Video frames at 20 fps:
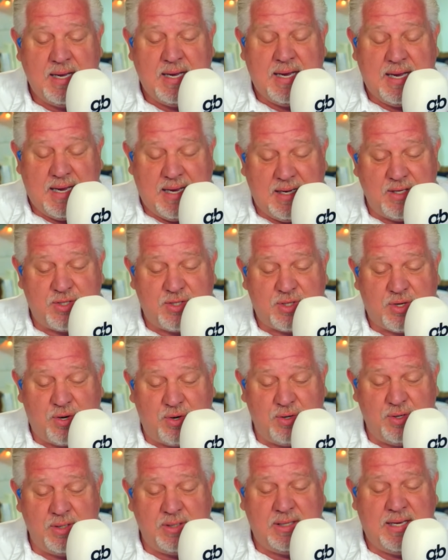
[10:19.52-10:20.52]
It is
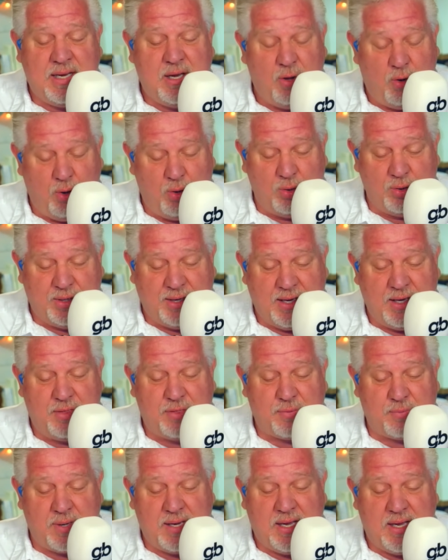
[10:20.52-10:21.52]
currently holding
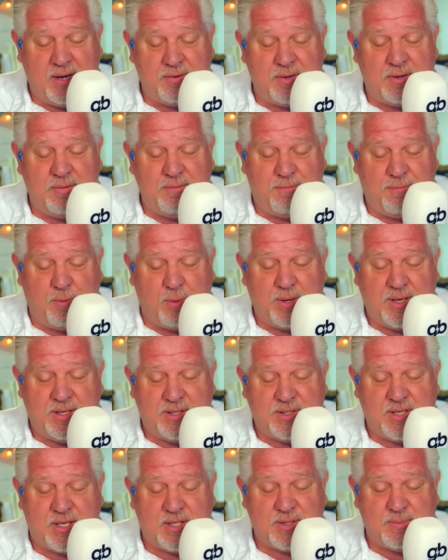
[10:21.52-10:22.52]

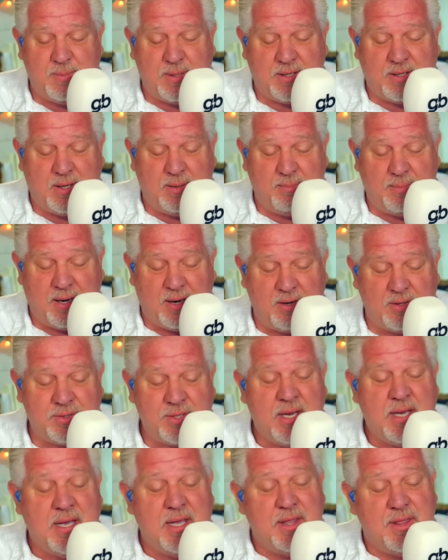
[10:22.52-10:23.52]
346 million barrels.
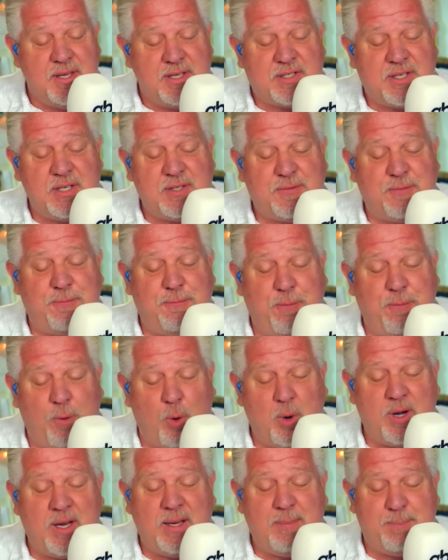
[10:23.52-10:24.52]
This is
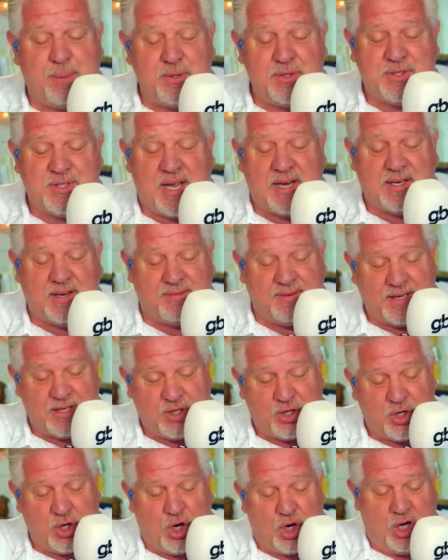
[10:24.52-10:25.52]
40% of
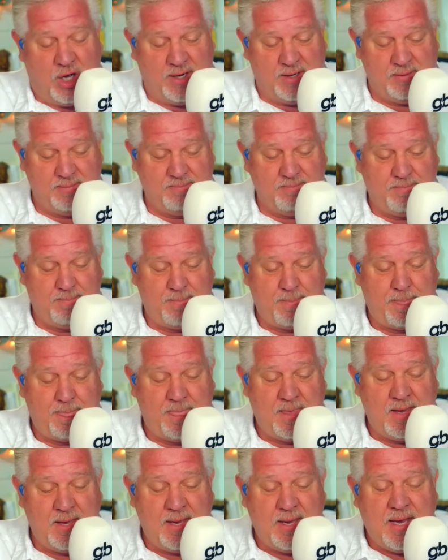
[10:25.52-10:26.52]
it gone.
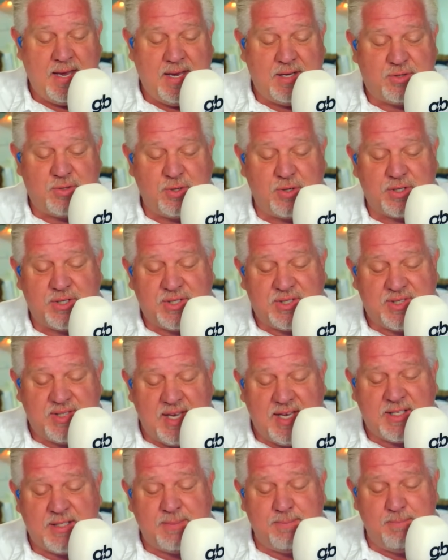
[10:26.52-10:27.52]
It took
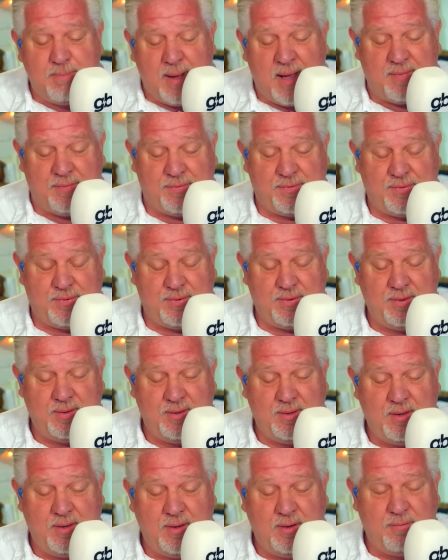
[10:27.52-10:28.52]
six months
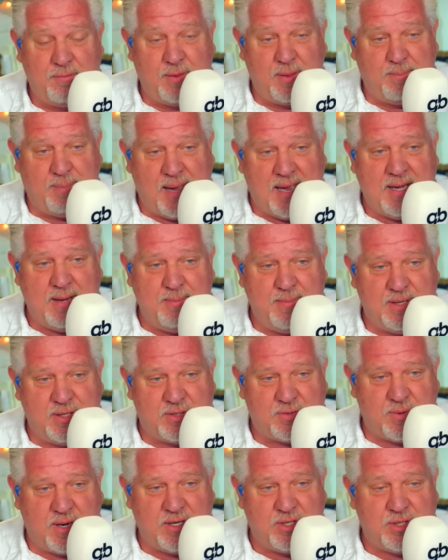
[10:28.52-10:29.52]
for the Biden
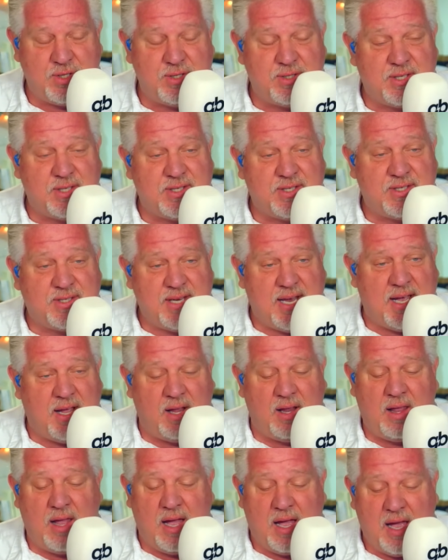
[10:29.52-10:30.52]
administration to
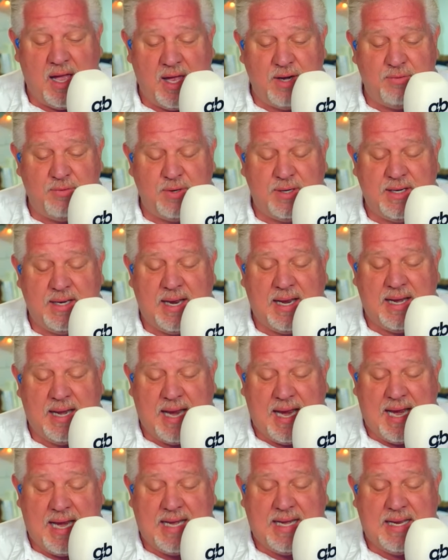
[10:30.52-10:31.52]
sell
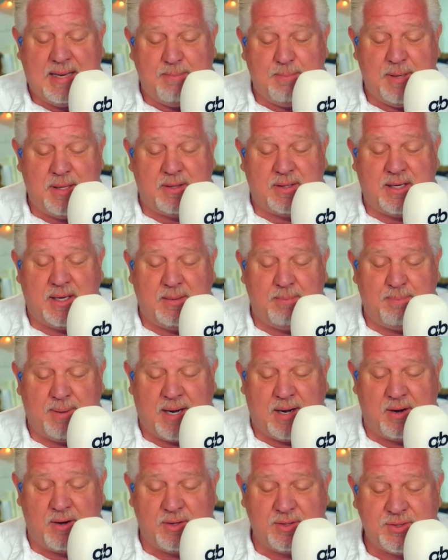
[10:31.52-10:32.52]
180 million
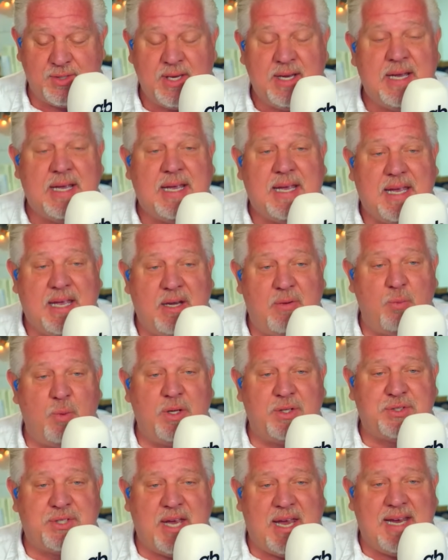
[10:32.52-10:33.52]
barrels. It
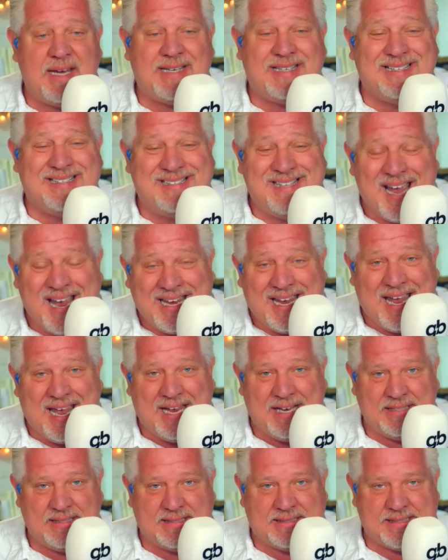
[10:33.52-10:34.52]
will take
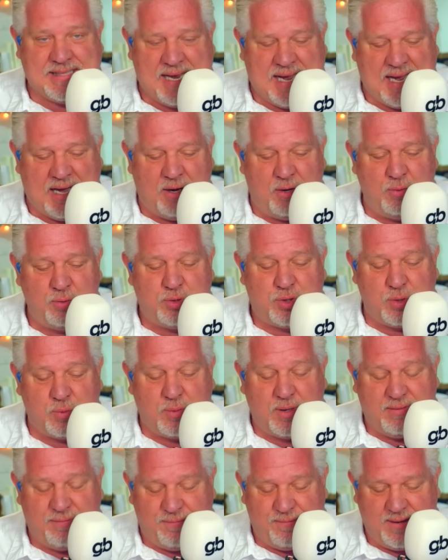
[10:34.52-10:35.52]
decades now to
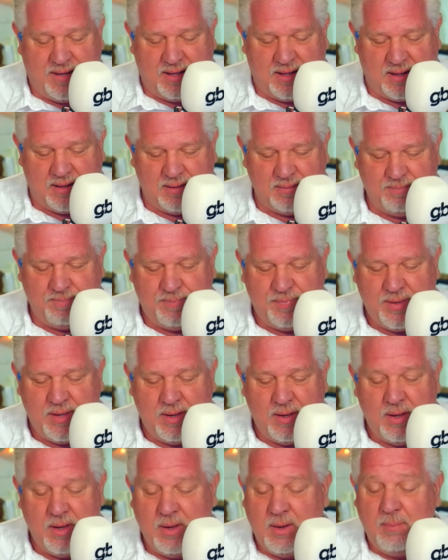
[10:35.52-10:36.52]
refill.
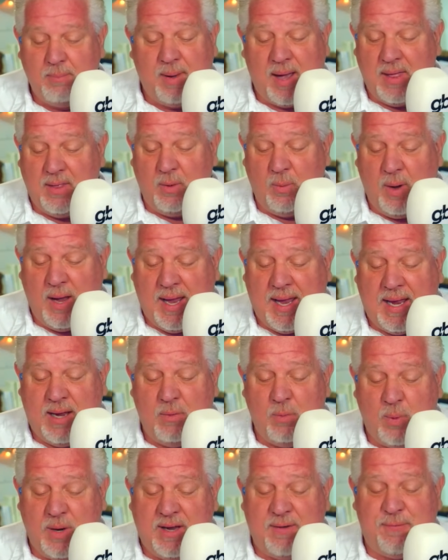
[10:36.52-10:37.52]
By the way,
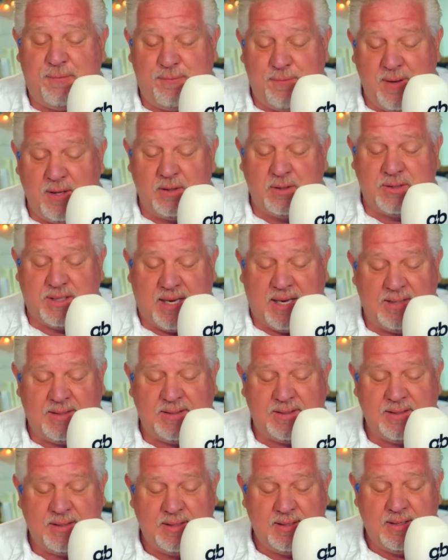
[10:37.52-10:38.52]
we filled
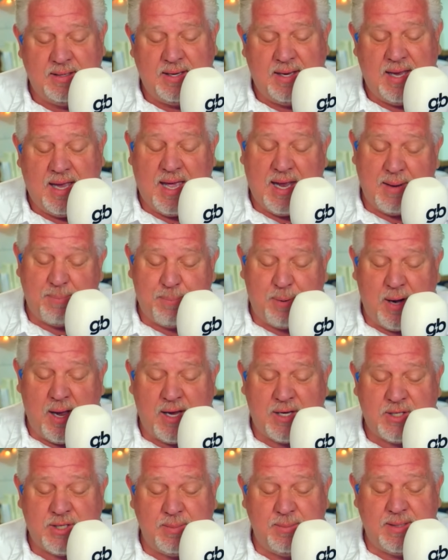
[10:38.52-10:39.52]
it at
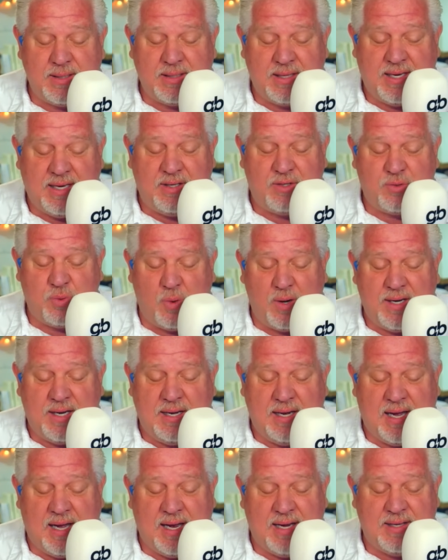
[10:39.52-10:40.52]
approximately
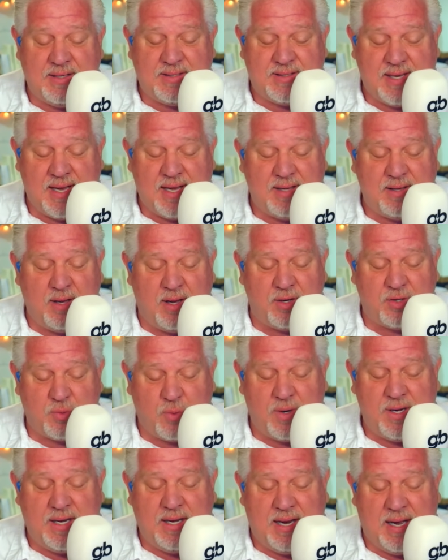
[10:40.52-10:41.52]
29 cent, uh,
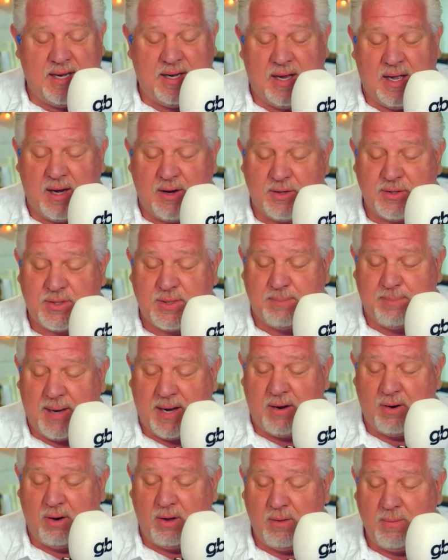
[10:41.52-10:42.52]
$29 a
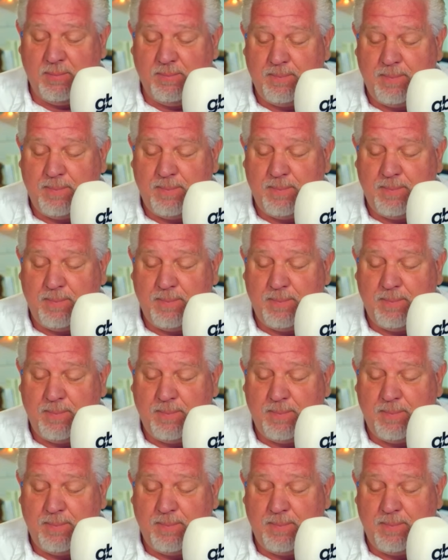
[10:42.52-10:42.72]
barrel.